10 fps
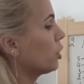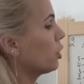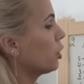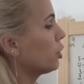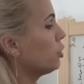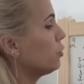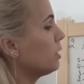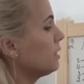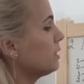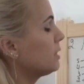you
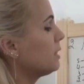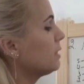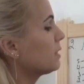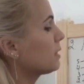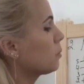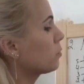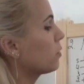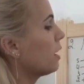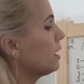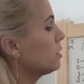can see that I'm
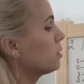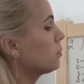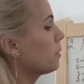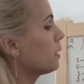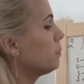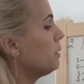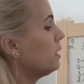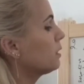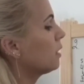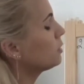writing my B
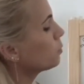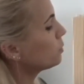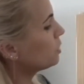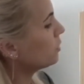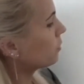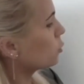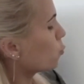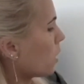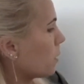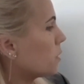in a little bit different
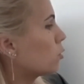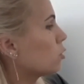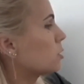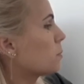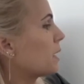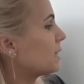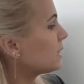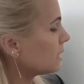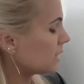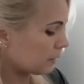way, because my
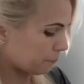stem